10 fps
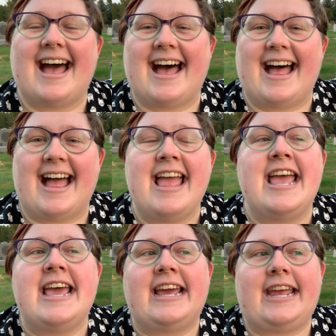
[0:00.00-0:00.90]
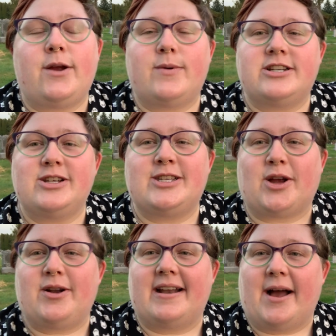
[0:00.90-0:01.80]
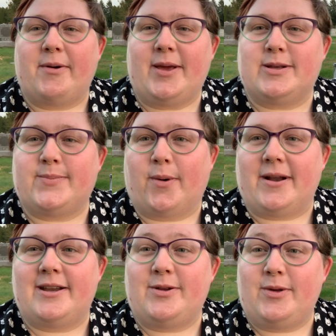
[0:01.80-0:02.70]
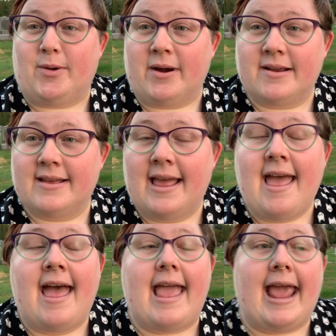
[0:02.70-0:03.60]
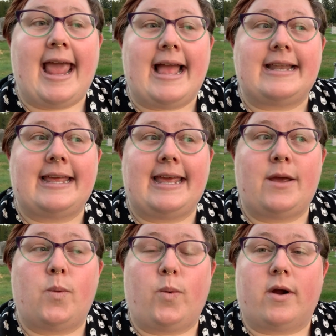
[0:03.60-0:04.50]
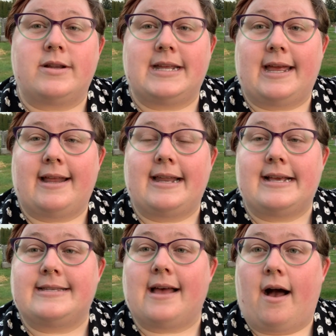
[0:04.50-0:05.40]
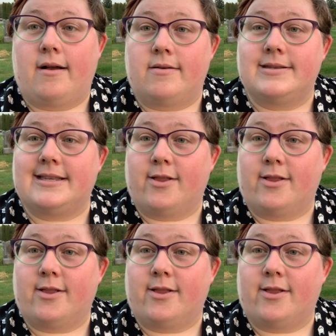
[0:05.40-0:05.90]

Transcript: Uh, he originally started out, he was born in New York and he worked in his uncle's